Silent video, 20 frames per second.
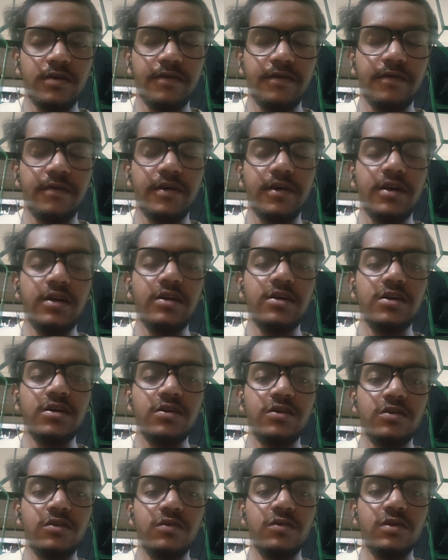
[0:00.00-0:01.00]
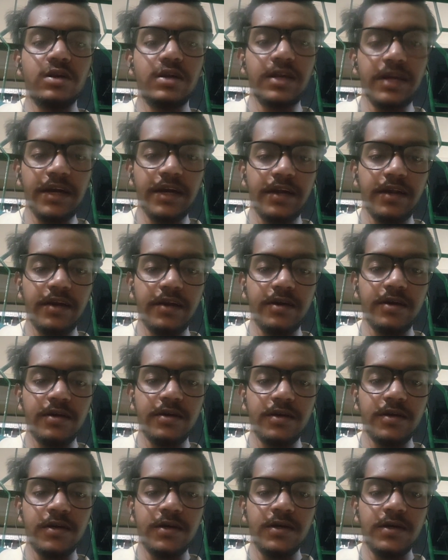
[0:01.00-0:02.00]
fund to a technical
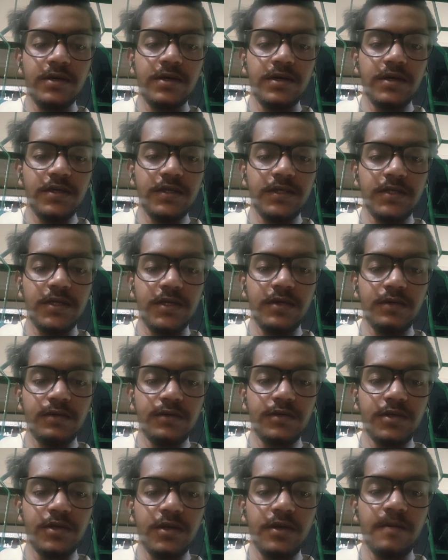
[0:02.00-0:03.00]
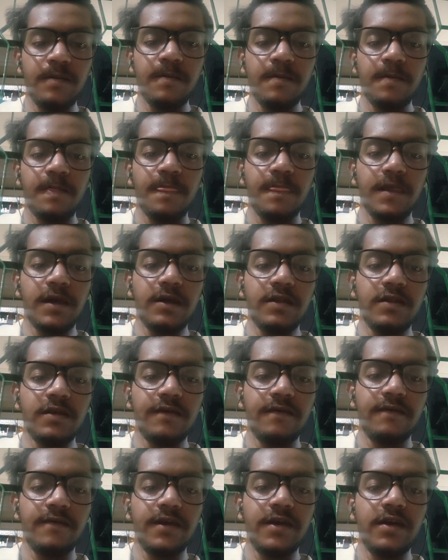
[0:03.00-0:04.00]
institution in the
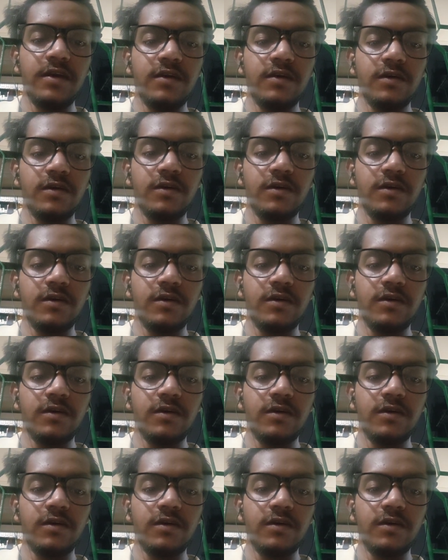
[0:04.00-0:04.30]
field